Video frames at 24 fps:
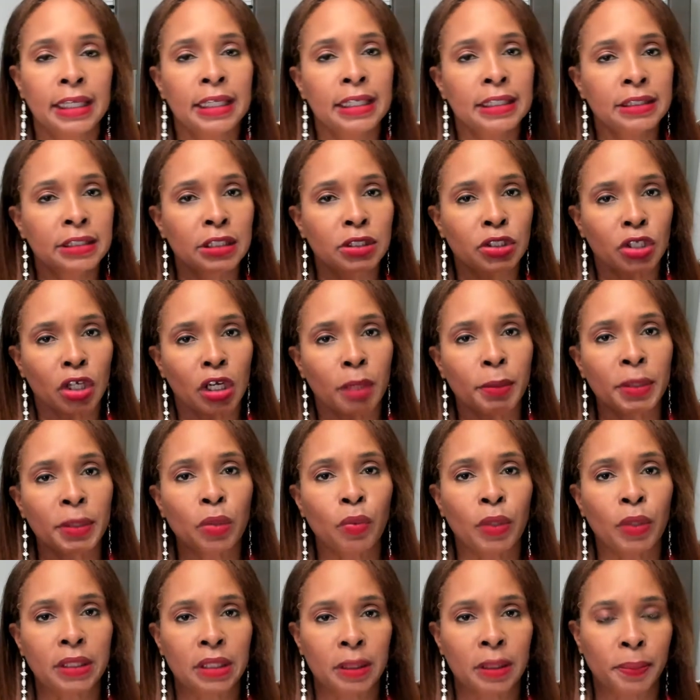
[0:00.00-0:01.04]
Determine
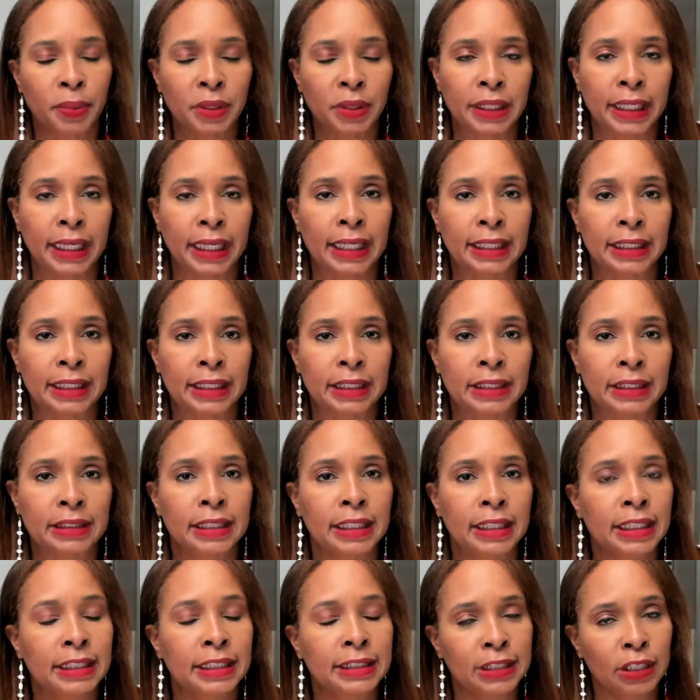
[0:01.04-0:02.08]
what the plan is.
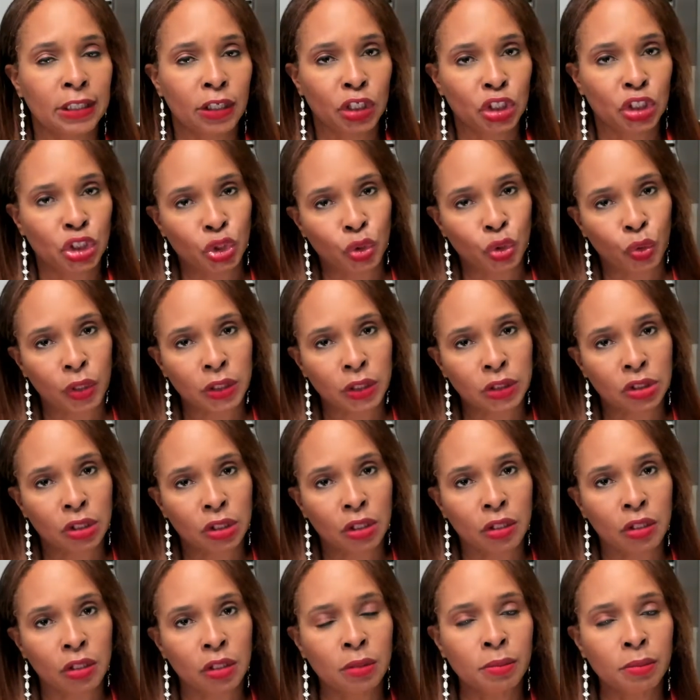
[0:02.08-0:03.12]
Is there a short
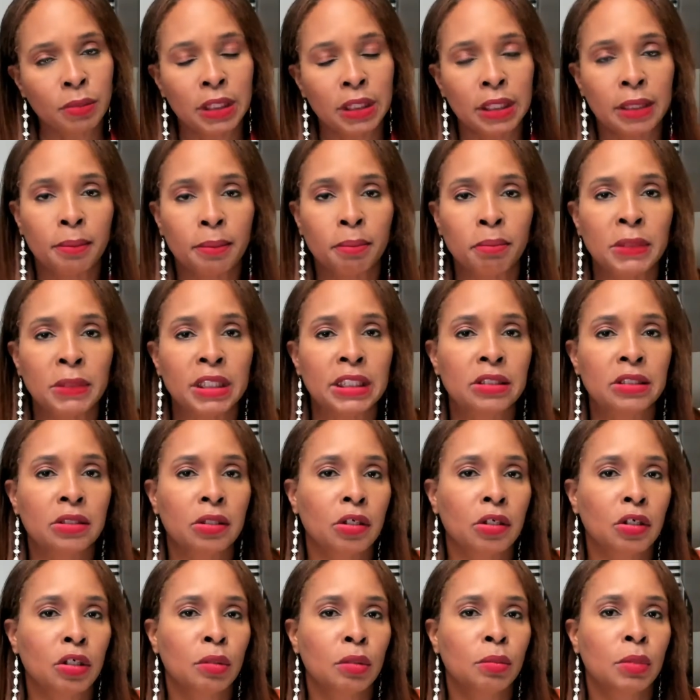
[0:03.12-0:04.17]
term, mid
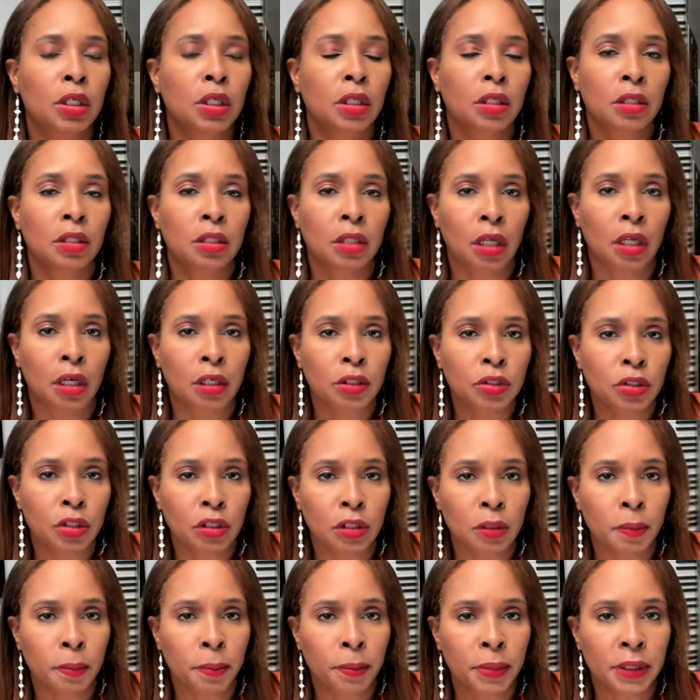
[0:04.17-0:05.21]
term, long
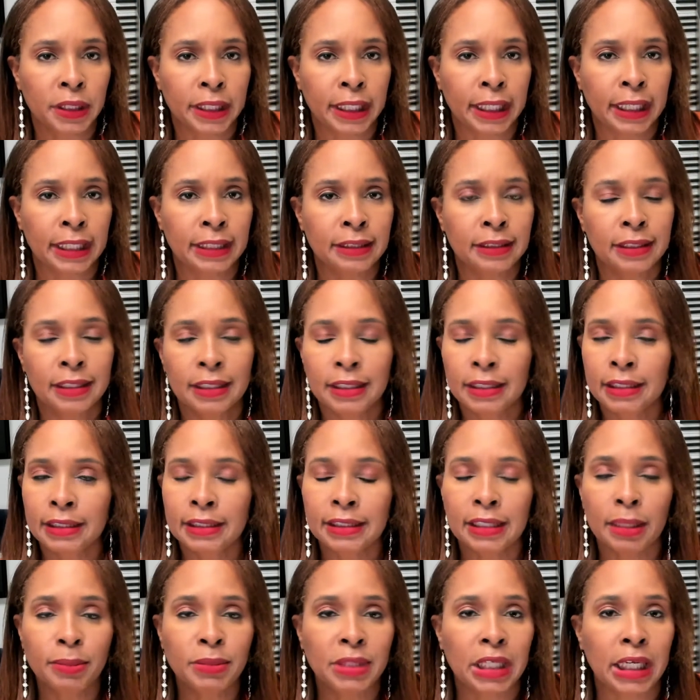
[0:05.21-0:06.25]
term plan?
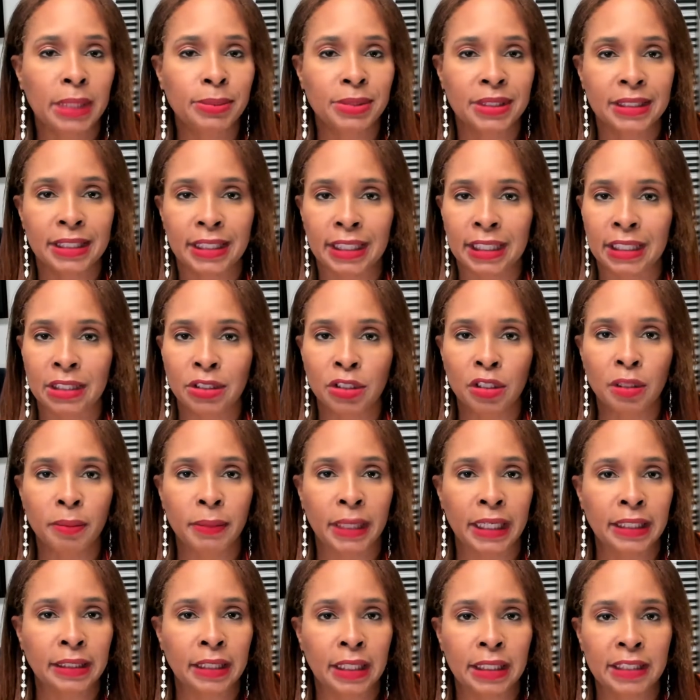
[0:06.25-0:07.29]
Sometimes, again, you
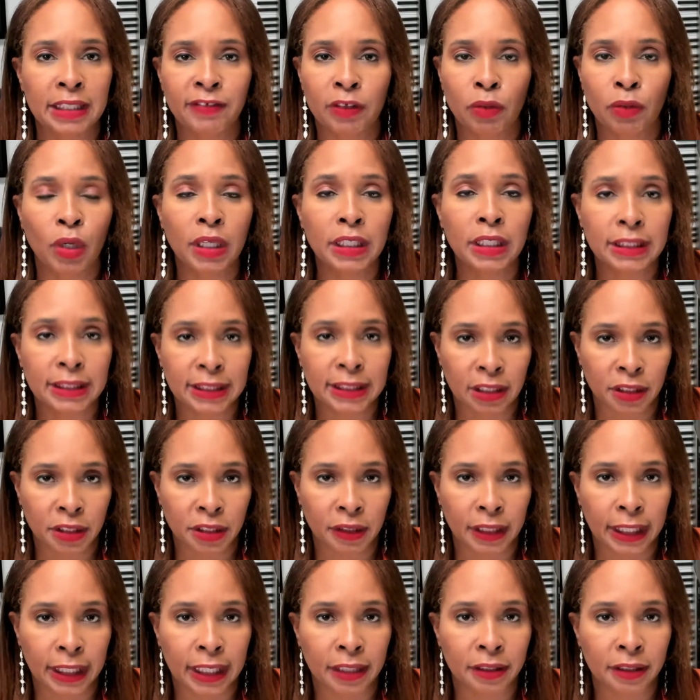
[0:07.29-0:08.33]
may not even want to sell
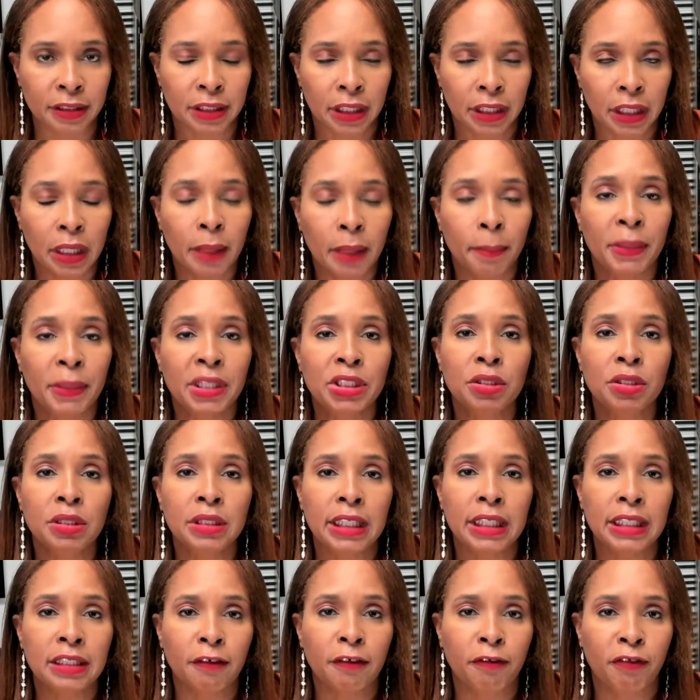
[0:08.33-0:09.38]
your house, but you
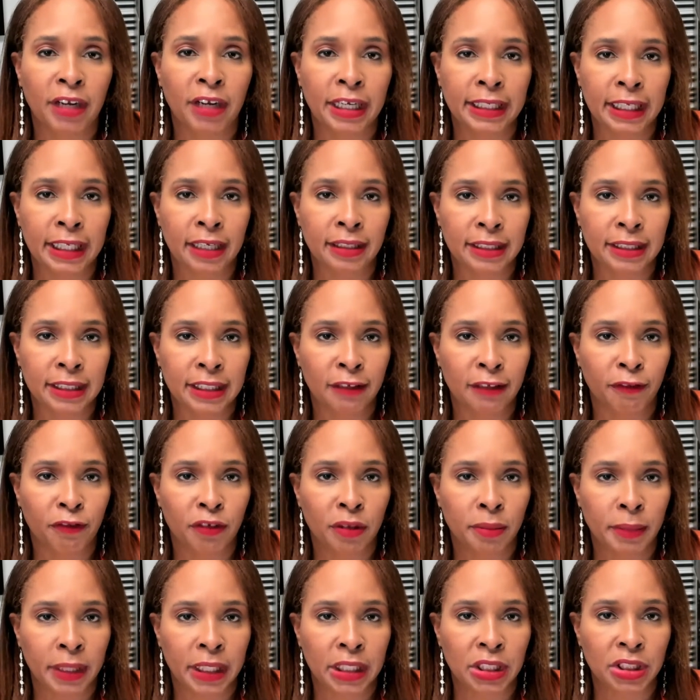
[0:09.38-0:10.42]
need to find out the
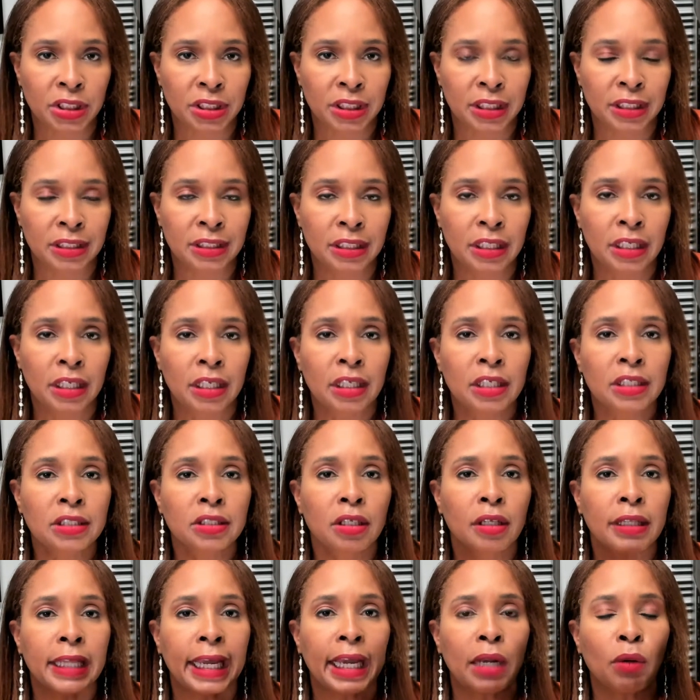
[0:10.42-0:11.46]
information. So
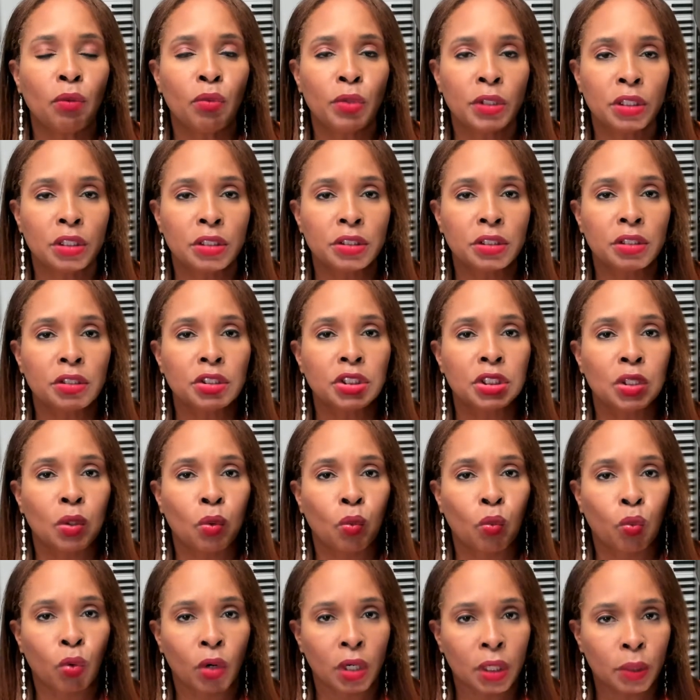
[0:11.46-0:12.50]
that realtor should
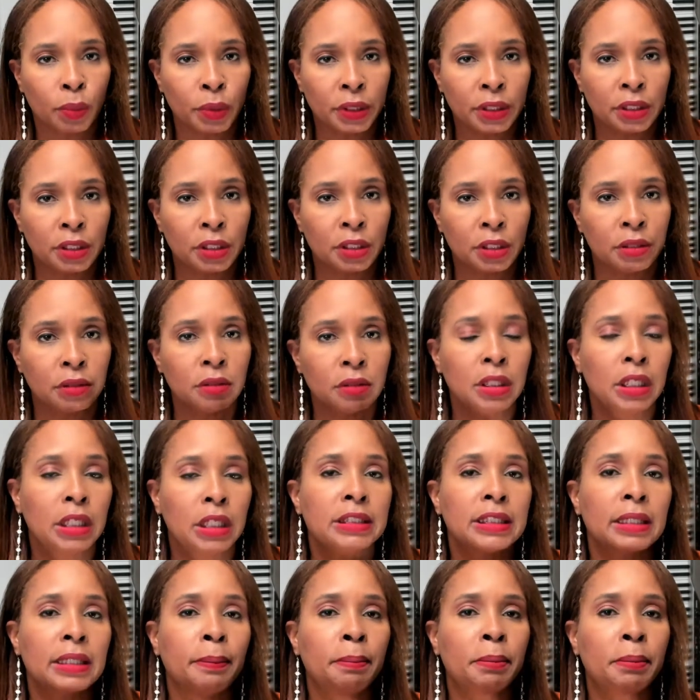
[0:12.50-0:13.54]
work with you
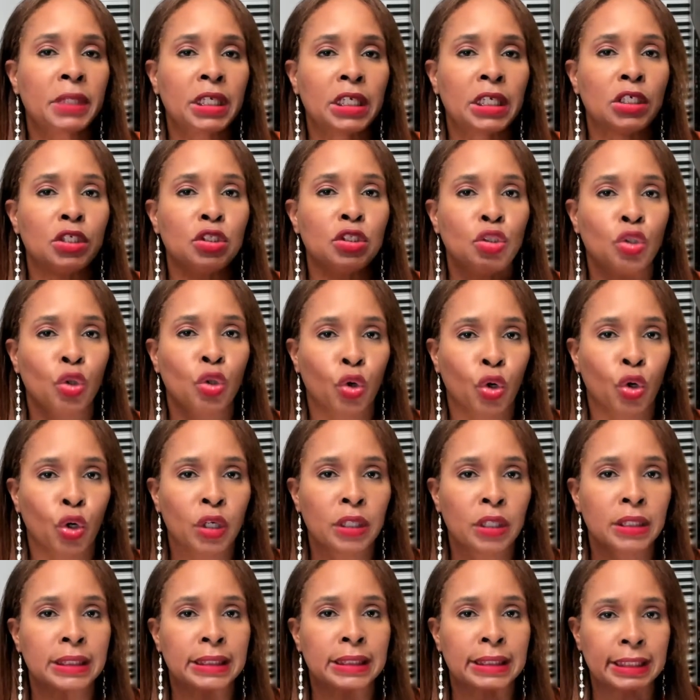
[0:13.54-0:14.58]
to meet
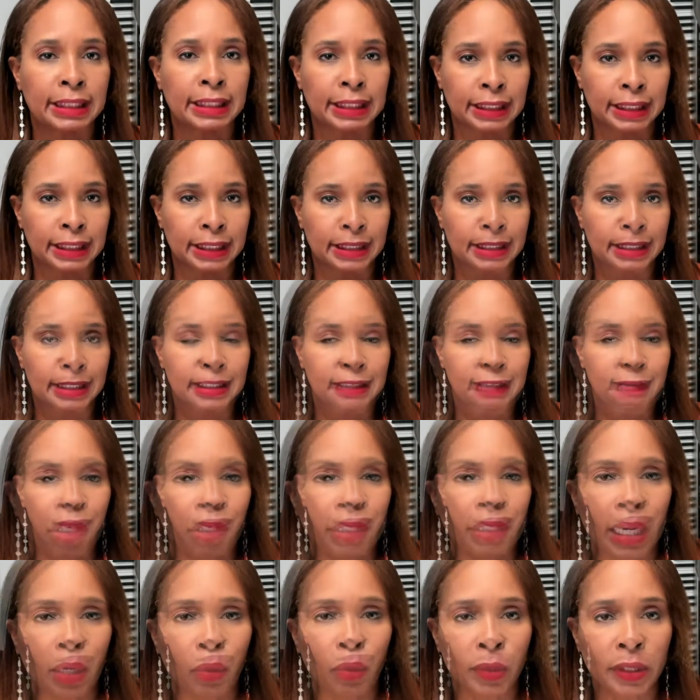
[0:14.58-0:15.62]
your needs. So
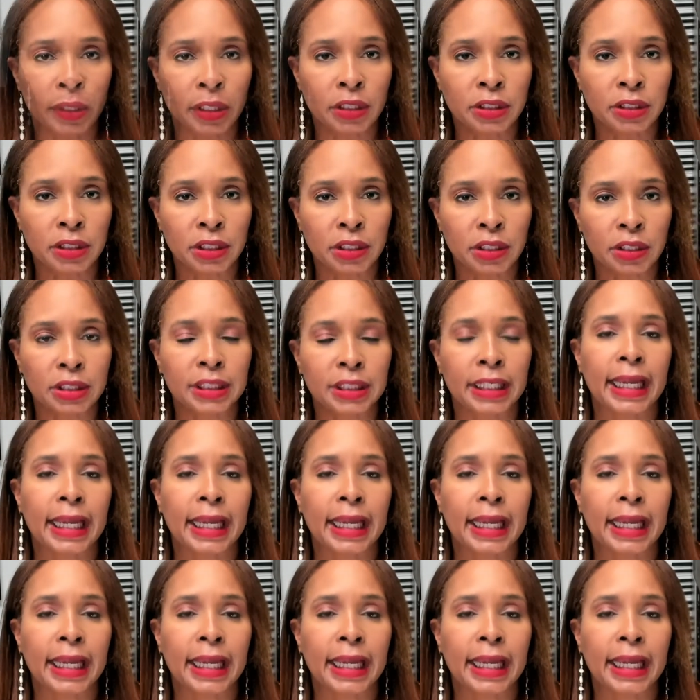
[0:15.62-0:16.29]
that realtor should